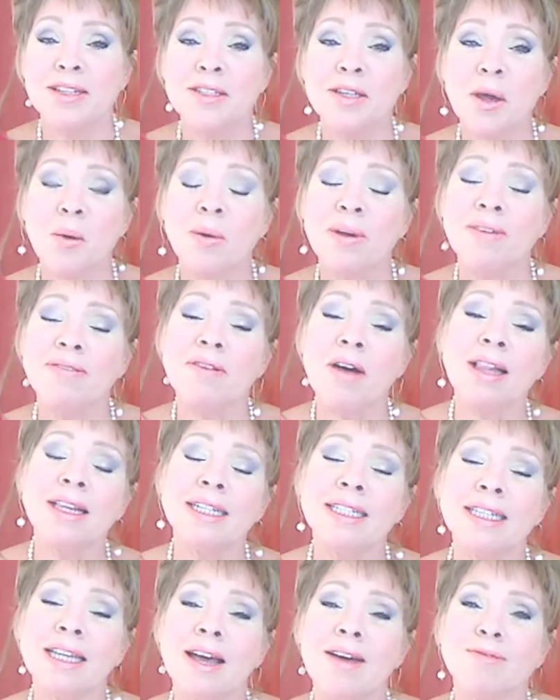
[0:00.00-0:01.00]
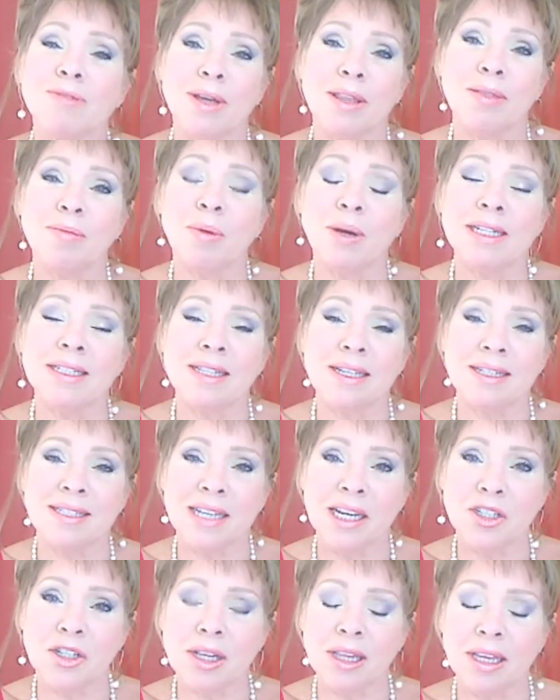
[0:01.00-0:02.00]
So we fall in love with what is
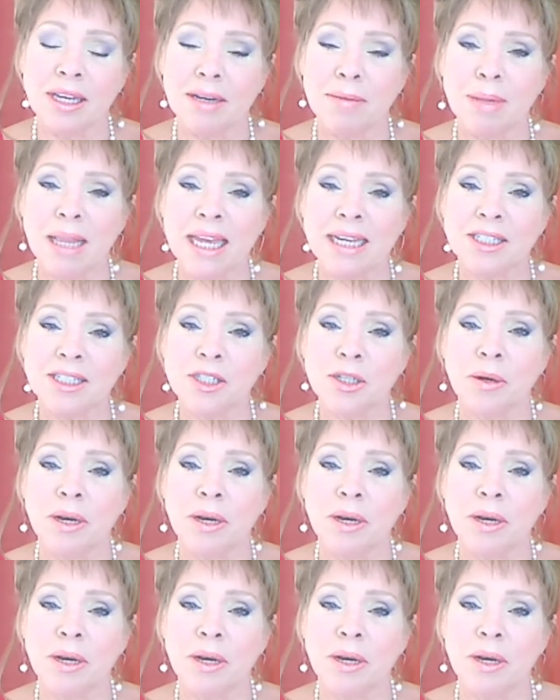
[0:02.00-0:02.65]
essentially a blank